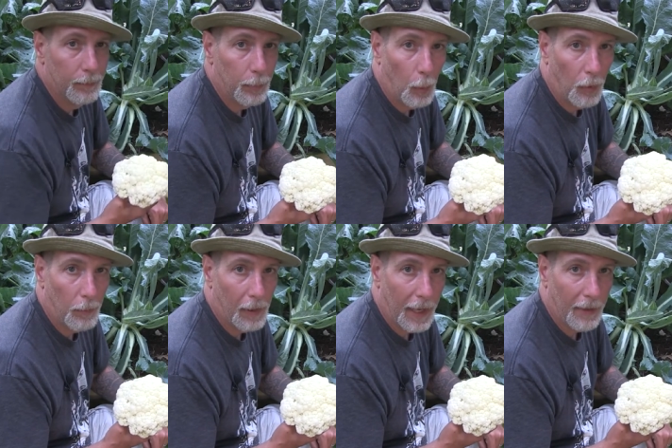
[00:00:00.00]
pull the
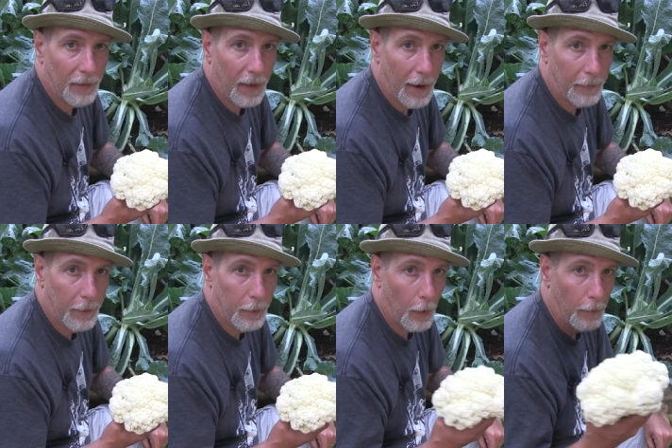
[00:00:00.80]
plants after
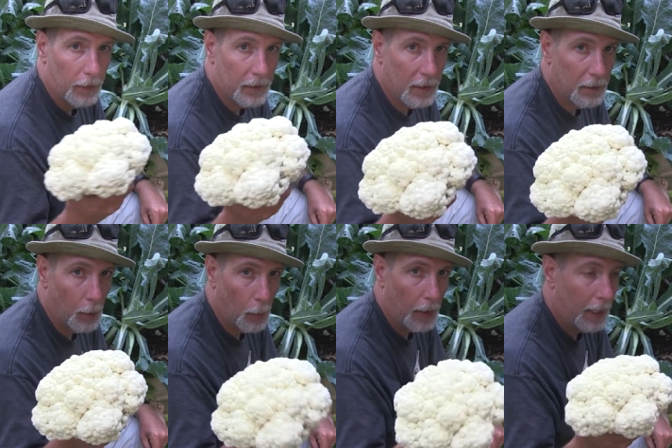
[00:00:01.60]
you've harvested
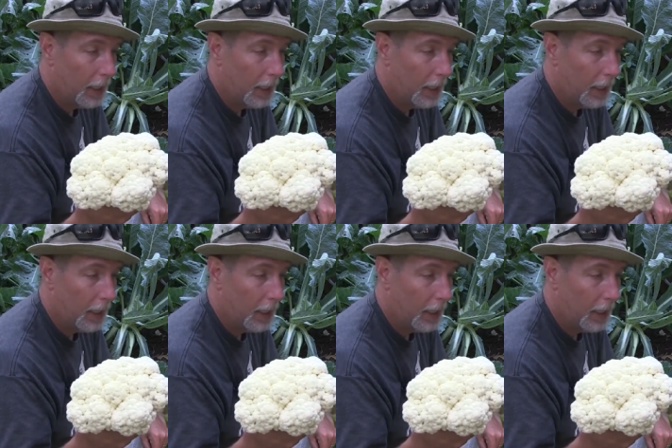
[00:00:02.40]
your one